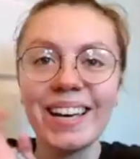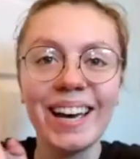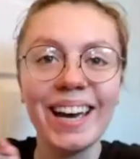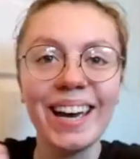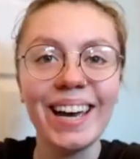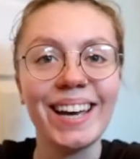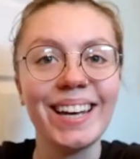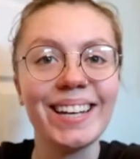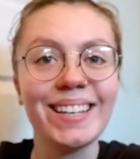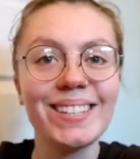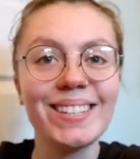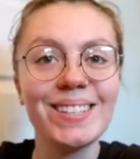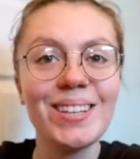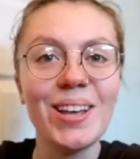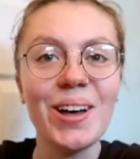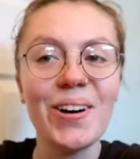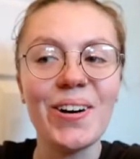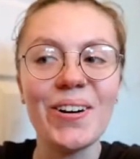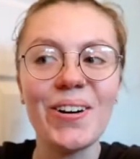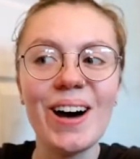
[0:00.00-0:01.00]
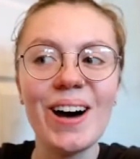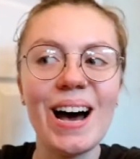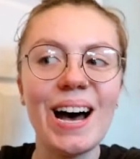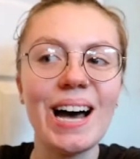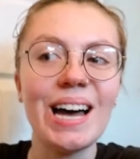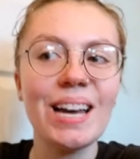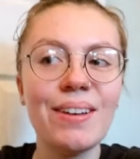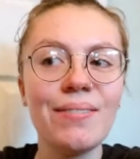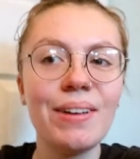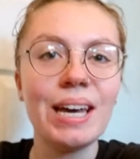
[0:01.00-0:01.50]
Hey, so
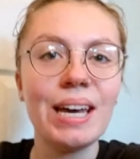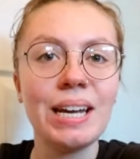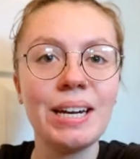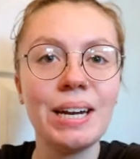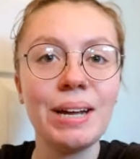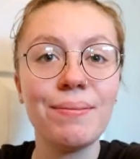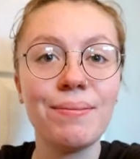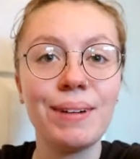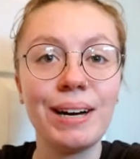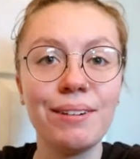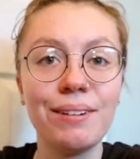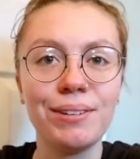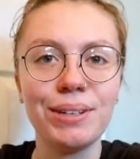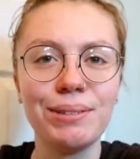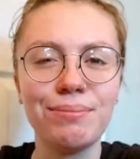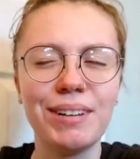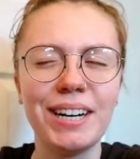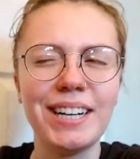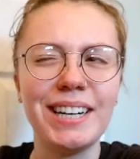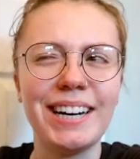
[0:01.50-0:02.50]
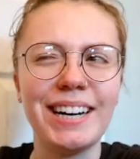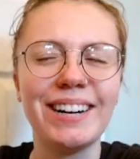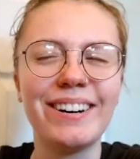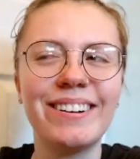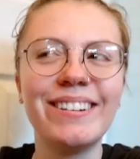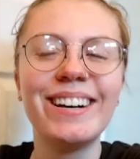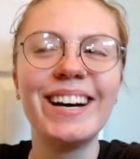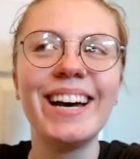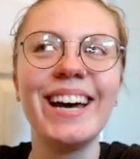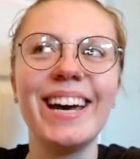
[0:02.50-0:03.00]
I am in my room right
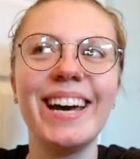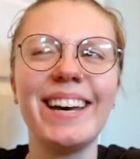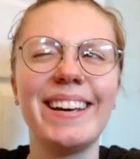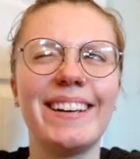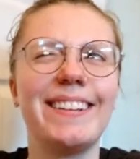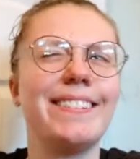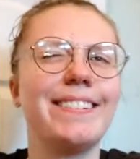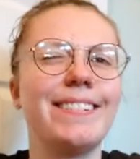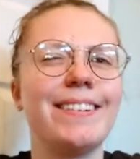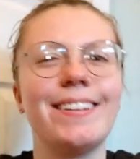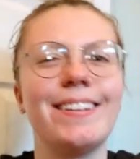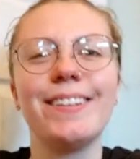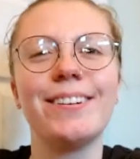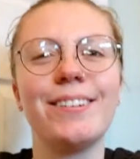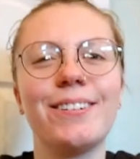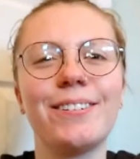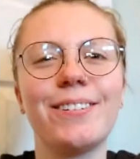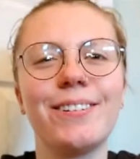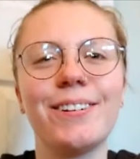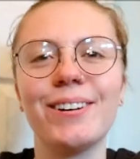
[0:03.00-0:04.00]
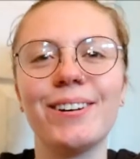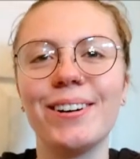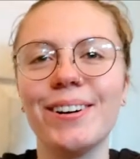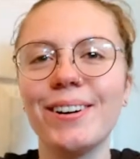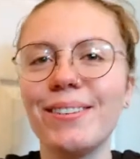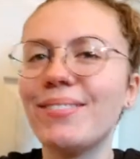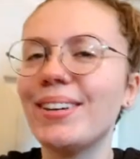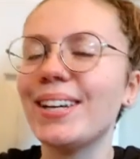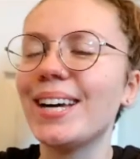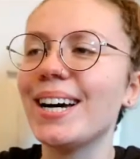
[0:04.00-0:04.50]
now in a little corner
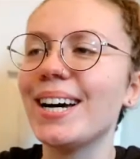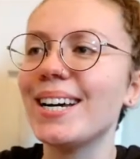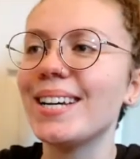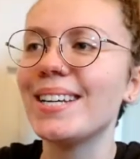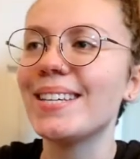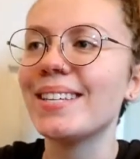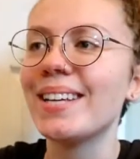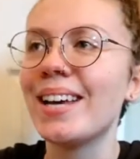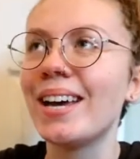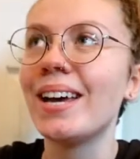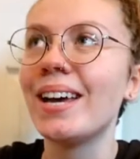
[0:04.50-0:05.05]
because